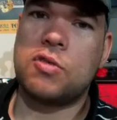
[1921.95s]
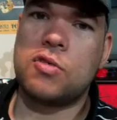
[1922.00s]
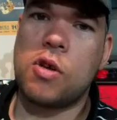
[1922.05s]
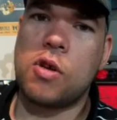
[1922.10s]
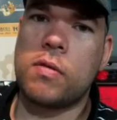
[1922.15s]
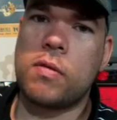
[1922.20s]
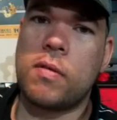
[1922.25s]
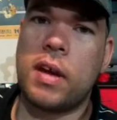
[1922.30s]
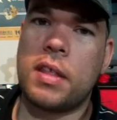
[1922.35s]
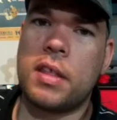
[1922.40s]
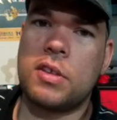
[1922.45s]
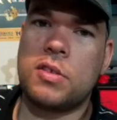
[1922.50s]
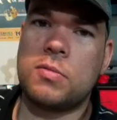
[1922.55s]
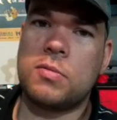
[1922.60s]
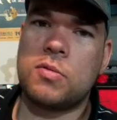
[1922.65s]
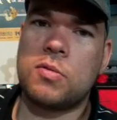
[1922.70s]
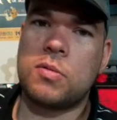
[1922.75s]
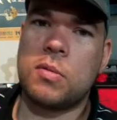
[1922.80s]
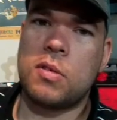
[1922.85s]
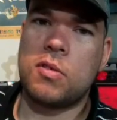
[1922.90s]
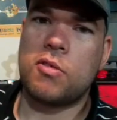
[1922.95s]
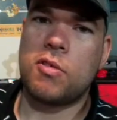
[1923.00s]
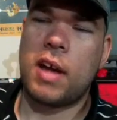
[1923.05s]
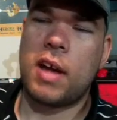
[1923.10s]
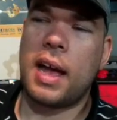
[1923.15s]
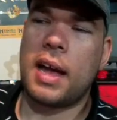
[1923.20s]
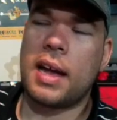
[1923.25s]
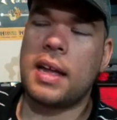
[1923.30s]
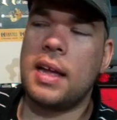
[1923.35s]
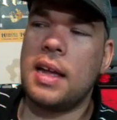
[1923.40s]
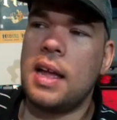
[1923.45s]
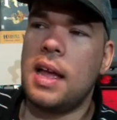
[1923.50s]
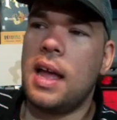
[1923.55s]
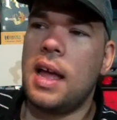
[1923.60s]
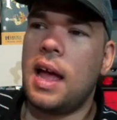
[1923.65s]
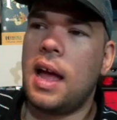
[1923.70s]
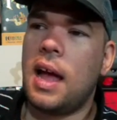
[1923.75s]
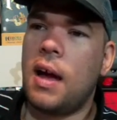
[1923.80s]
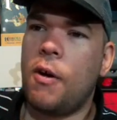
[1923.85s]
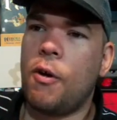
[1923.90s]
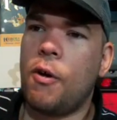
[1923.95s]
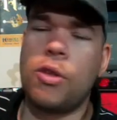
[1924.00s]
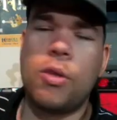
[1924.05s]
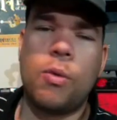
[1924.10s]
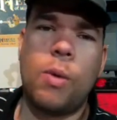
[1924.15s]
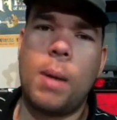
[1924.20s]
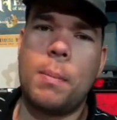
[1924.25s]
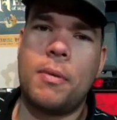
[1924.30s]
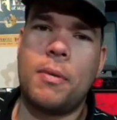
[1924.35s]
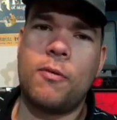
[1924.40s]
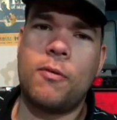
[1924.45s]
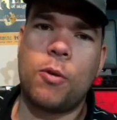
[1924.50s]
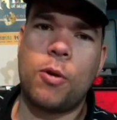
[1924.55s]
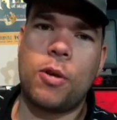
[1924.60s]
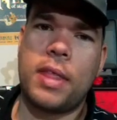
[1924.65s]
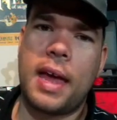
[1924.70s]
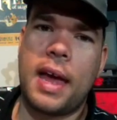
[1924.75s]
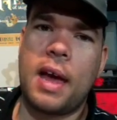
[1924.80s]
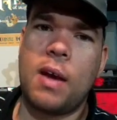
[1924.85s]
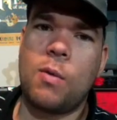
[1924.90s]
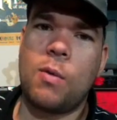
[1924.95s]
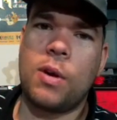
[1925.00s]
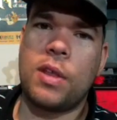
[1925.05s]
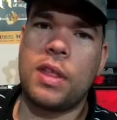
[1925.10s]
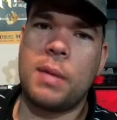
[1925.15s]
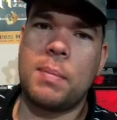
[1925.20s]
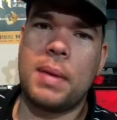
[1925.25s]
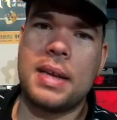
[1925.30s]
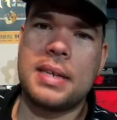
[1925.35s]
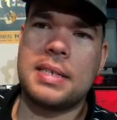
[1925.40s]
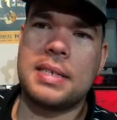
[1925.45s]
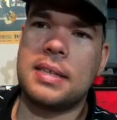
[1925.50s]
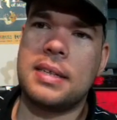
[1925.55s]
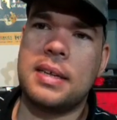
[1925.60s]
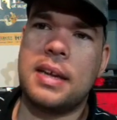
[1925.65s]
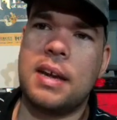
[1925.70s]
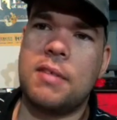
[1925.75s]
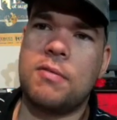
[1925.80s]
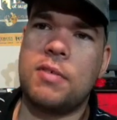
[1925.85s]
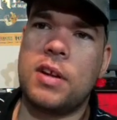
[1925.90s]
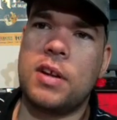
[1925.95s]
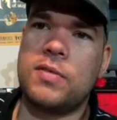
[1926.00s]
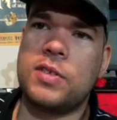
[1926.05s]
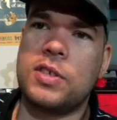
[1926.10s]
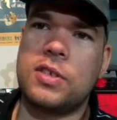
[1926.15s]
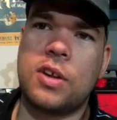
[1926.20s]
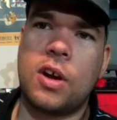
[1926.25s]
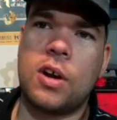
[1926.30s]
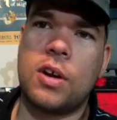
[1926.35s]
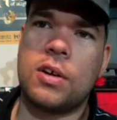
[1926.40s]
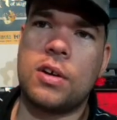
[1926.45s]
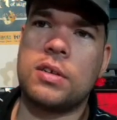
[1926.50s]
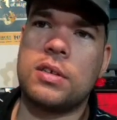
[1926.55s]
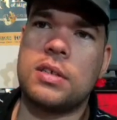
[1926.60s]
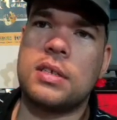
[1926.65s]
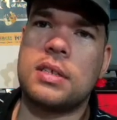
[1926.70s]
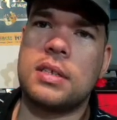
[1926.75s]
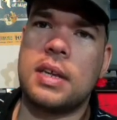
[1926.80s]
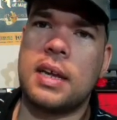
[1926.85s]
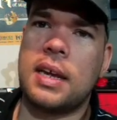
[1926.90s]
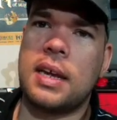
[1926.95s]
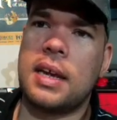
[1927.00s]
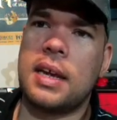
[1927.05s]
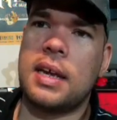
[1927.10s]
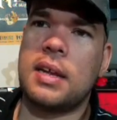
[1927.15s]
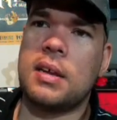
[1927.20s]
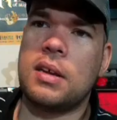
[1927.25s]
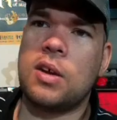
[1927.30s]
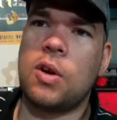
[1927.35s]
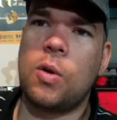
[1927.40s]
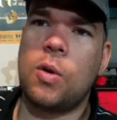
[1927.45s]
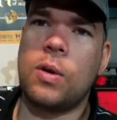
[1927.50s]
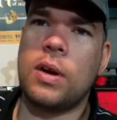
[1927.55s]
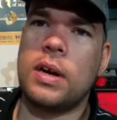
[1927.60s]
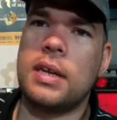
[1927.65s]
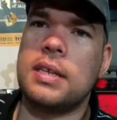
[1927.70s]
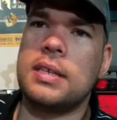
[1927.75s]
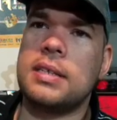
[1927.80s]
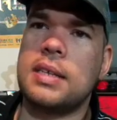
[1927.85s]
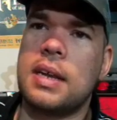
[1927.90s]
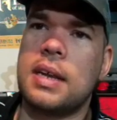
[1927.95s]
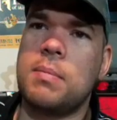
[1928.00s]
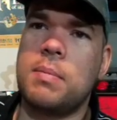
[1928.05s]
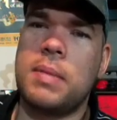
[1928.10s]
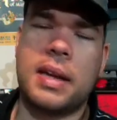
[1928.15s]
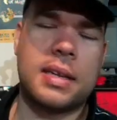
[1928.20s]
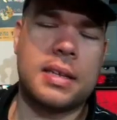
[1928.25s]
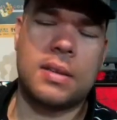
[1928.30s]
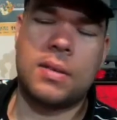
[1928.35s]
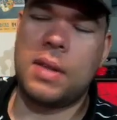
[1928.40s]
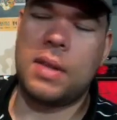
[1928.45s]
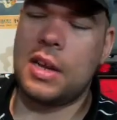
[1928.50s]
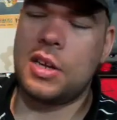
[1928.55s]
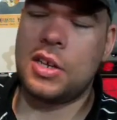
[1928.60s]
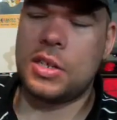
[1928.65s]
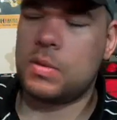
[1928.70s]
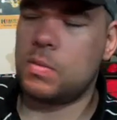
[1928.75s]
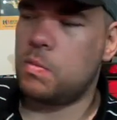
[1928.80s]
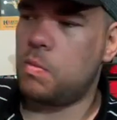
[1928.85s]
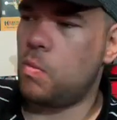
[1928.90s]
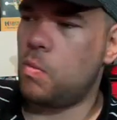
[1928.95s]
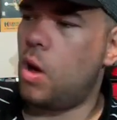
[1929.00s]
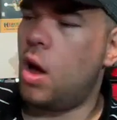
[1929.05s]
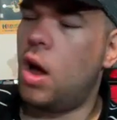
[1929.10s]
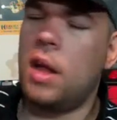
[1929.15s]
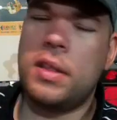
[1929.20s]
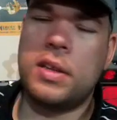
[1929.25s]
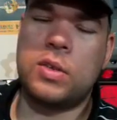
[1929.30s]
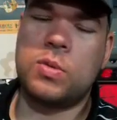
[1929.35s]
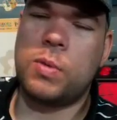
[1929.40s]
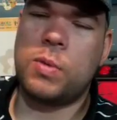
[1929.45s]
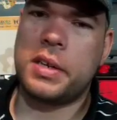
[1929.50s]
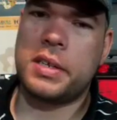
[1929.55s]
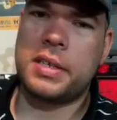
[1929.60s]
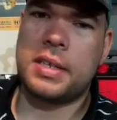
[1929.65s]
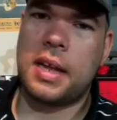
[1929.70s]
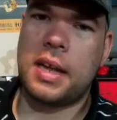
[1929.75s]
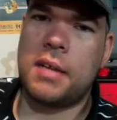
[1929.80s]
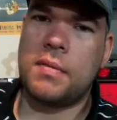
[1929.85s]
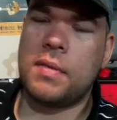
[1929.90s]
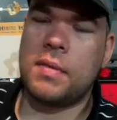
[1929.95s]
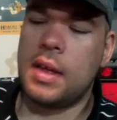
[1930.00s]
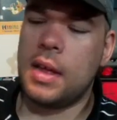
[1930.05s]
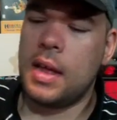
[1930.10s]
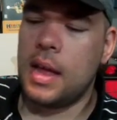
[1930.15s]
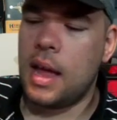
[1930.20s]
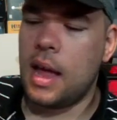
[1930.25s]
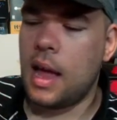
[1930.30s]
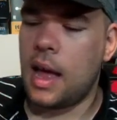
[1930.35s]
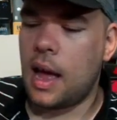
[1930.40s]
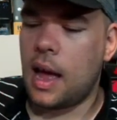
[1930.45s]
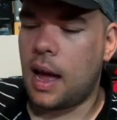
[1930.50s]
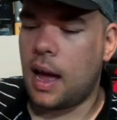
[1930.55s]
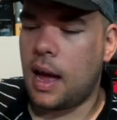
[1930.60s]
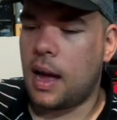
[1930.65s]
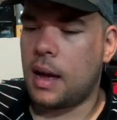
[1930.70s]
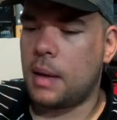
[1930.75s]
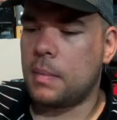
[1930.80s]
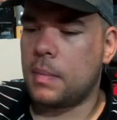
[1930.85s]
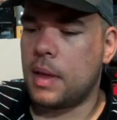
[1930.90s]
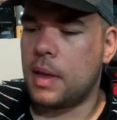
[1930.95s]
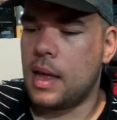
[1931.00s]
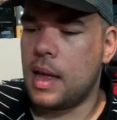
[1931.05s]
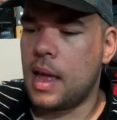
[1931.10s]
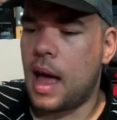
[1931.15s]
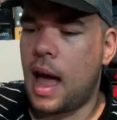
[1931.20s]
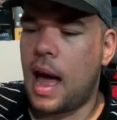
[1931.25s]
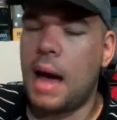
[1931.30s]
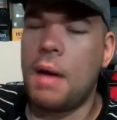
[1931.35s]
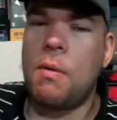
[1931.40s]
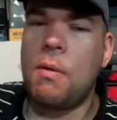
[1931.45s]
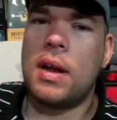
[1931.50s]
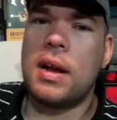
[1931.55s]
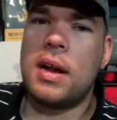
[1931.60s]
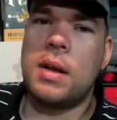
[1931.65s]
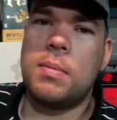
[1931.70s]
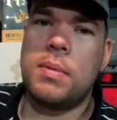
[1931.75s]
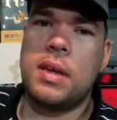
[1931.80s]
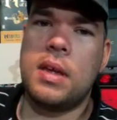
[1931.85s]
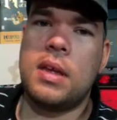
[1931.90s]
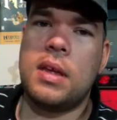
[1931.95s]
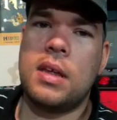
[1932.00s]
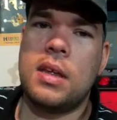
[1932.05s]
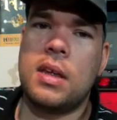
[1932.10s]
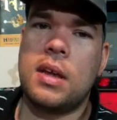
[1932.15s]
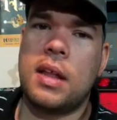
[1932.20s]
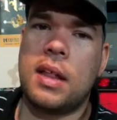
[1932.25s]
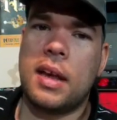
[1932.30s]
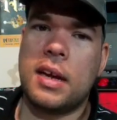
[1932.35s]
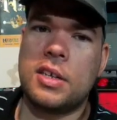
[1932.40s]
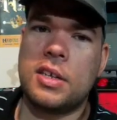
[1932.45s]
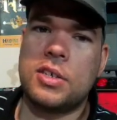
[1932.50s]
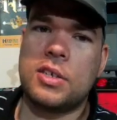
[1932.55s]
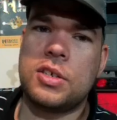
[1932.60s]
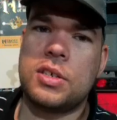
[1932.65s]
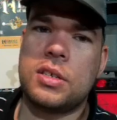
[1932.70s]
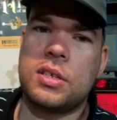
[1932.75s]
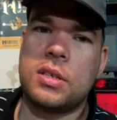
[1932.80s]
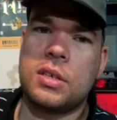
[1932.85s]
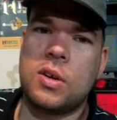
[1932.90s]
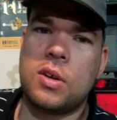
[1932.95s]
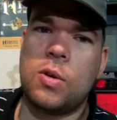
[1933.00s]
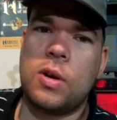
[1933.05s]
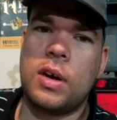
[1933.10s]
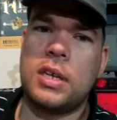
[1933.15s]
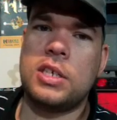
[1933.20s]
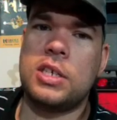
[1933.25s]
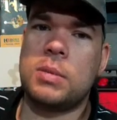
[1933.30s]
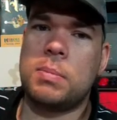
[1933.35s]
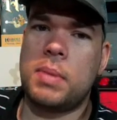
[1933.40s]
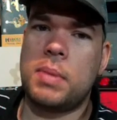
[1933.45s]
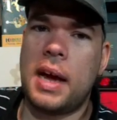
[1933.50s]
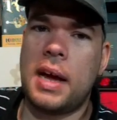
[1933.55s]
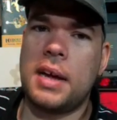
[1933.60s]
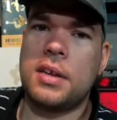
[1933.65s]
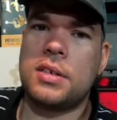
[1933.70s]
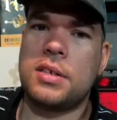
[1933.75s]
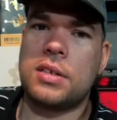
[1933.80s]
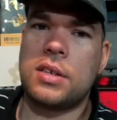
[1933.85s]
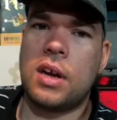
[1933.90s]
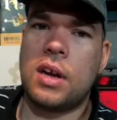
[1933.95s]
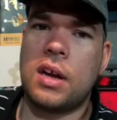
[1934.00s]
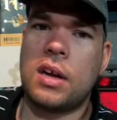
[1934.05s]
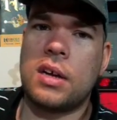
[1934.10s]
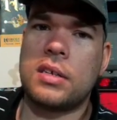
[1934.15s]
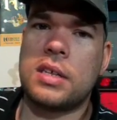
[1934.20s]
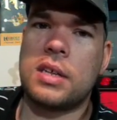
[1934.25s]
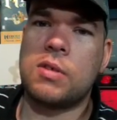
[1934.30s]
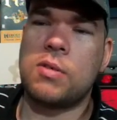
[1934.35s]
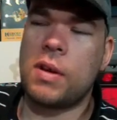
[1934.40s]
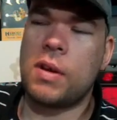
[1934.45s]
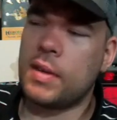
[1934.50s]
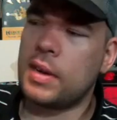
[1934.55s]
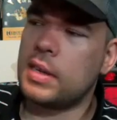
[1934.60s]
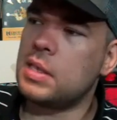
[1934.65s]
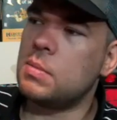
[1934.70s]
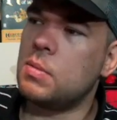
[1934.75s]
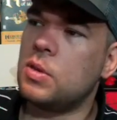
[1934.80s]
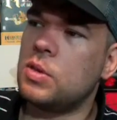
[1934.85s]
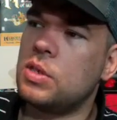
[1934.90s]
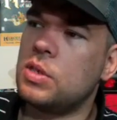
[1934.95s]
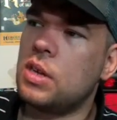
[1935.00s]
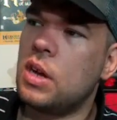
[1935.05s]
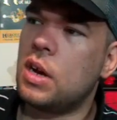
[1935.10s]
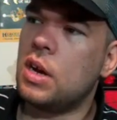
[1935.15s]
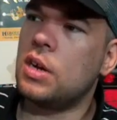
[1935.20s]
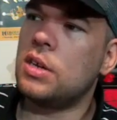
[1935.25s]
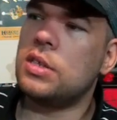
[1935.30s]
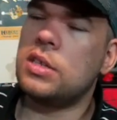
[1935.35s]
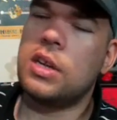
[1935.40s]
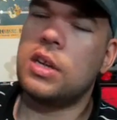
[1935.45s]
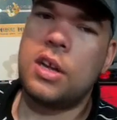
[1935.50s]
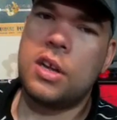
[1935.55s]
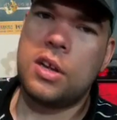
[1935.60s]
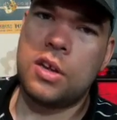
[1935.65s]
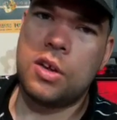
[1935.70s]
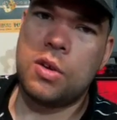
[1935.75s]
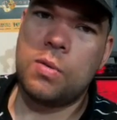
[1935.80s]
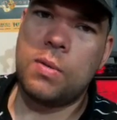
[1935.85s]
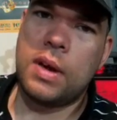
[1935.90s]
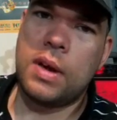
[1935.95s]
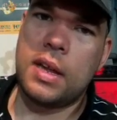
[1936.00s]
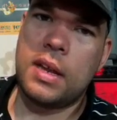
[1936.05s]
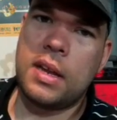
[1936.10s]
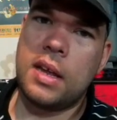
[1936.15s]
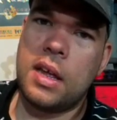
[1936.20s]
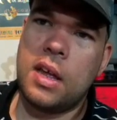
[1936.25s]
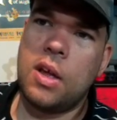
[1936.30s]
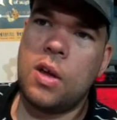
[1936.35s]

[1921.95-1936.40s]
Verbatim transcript: drove around the track, or the one before that where they basically got rid of stars and coins and mix, they just all this weird stuff. Um, I wanted to be you collect your coins, you buy your stars, whoever has the most stars, you win.